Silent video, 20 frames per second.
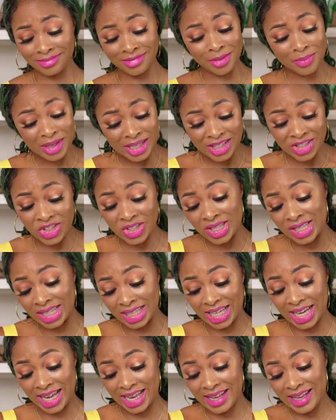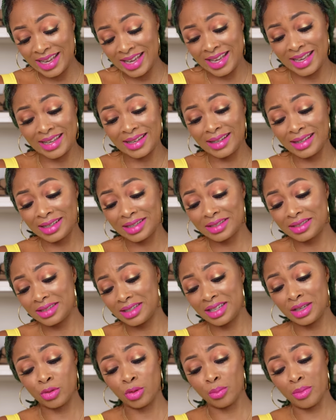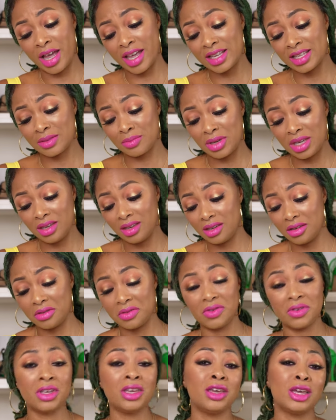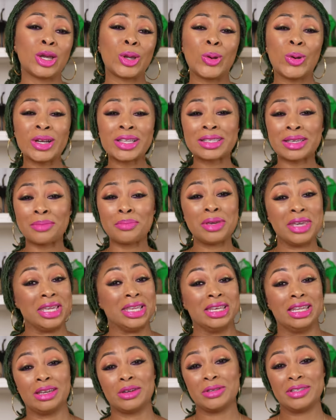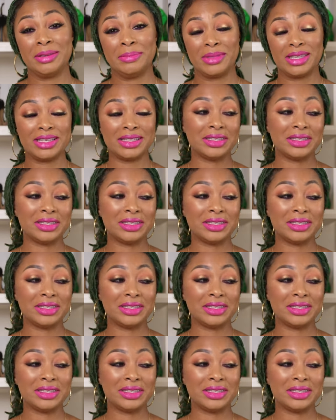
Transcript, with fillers: I mean, just look at it. It was. It reminds me of going to a picnic or something.